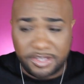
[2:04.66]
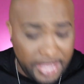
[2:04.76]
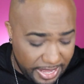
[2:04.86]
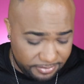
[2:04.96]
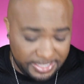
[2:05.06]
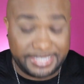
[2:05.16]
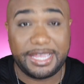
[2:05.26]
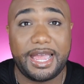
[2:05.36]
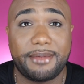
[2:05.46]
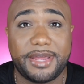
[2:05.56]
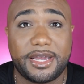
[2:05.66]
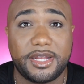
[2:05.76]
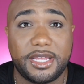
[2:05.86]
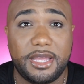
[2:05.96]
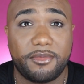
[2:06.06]
And so yeah, that's it. I'm not
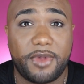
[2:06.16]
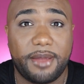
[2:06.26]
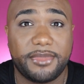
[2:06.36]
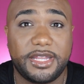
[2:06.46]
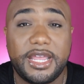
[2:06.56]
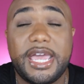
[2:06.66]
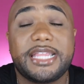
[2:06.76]
gonna keep rambling.